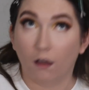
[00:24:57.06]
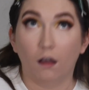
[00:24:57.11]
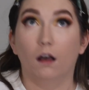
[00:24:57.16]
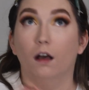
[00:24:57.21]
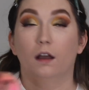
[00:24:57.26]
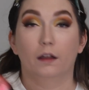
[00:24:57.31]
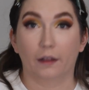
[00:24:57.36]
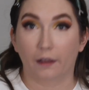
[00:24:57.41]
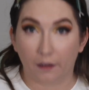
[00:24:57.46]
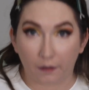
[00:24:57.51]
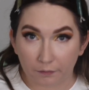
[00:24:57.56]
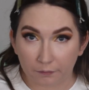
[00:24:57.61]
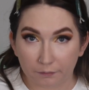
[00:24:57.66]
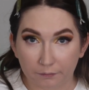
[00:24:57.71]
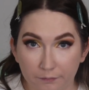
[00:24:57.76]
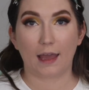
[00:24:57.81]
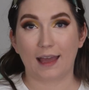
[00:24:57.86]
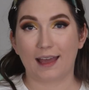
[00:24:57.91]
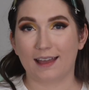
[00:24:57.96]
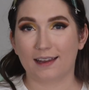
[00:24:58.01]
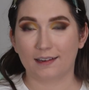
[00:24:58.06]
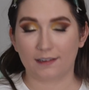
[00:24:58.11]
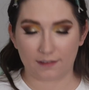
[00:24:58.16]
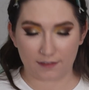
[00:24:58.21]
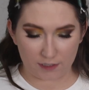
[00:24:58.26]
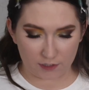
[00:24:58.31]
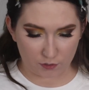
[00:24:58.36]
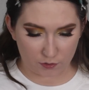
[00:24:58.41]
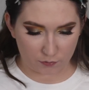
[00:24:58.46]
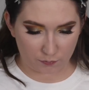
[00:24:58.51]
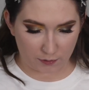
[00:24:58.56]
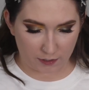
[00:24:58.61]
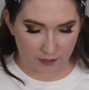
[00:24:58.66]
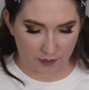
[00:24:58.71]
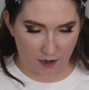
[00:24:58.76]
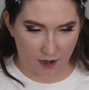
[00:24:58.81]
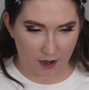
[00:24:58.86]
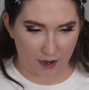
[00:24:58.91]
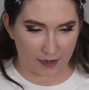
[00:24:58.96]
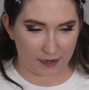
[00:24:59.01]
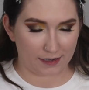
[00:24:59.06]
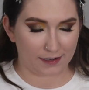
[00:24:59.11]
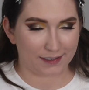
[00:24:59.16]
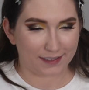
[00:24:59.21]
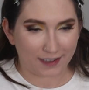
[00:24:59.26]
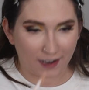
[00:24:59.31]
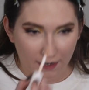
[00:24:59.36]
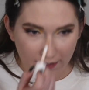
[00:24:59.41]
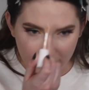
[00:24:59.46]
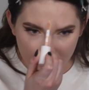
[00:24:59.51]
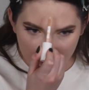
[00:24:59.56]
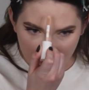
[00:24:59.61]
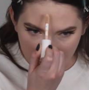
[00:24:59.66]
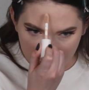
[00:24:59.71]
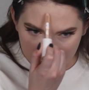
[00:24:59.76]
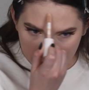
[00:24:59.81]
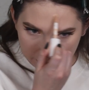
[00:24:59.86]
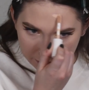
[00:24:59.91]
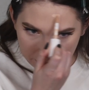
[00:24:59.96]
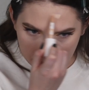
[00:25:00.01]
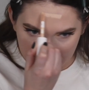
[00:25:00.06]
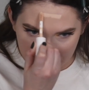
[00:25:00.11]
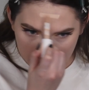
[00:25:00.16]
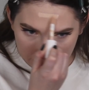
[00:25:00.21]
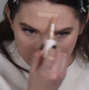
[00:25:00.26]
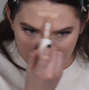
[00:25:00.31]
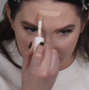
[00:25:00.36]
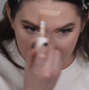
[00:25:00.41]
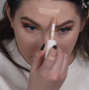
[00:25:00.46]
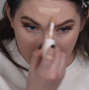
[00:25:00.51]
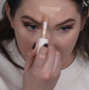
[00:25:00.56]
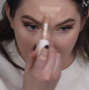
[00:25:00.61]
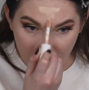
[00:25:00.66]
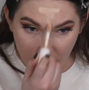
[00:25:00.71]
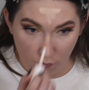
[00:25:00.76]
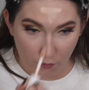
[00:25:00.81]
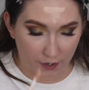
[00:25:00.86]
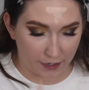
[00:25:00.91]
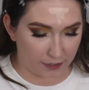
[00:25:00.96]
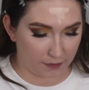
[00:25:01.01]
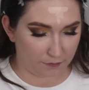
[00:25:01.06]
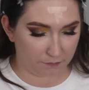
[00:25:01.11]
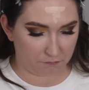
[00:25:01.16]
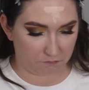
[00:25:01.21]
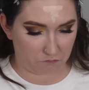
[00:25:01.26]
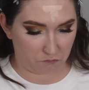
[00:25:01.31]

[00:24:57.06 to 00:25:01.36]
Again. And this is where I kind of started to get annoyed